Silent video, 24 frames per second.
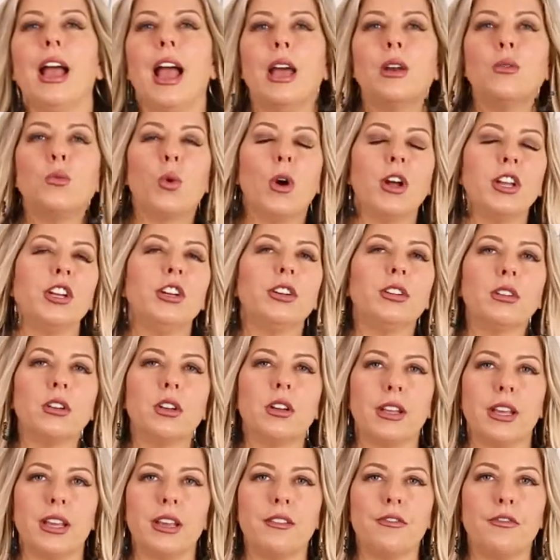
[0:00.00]
And what you're
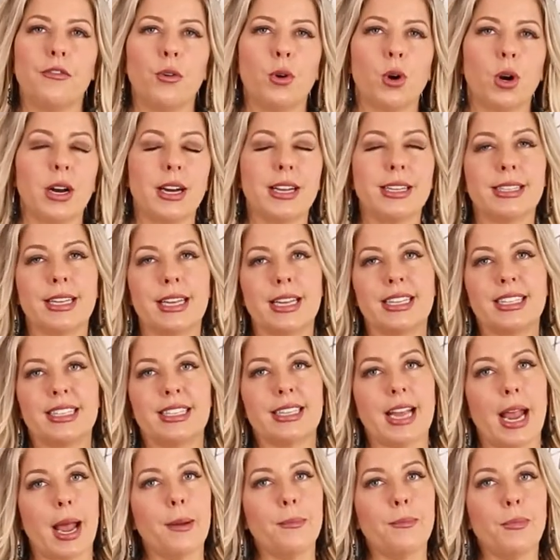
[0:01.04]
looking for is
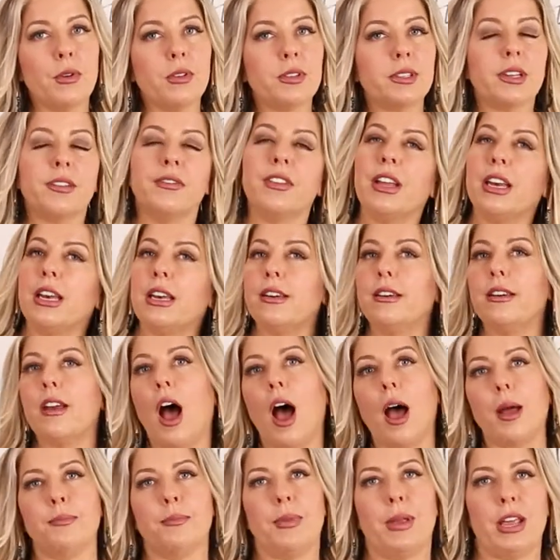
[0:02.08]
examples of it
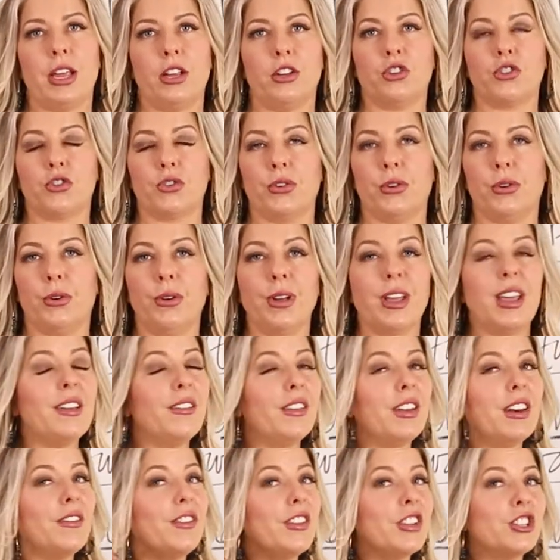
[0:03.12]
not being true.
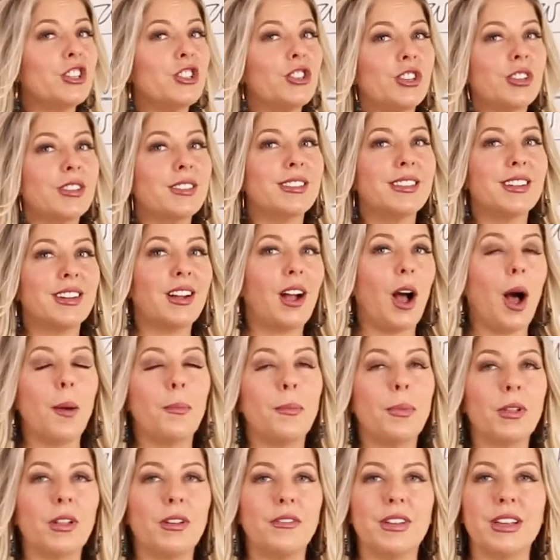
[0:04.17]
Even if it's just a
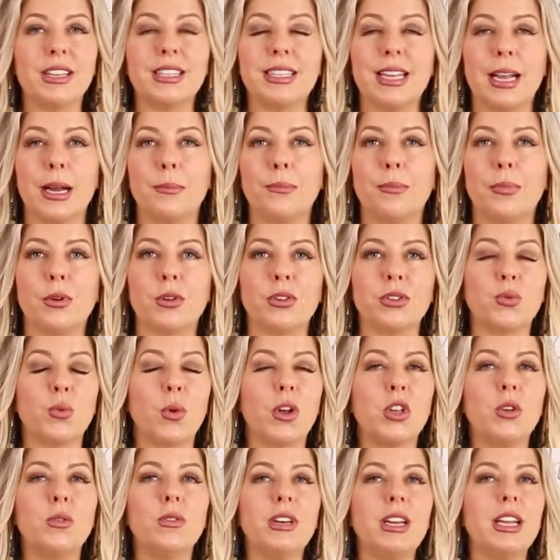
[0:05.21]
couple of examples,
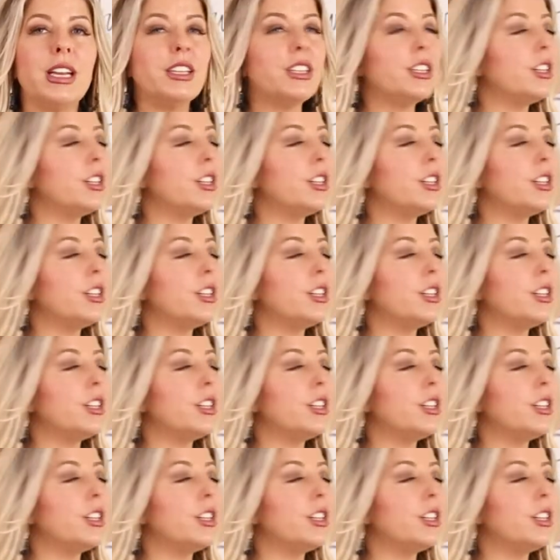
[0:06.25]
what you need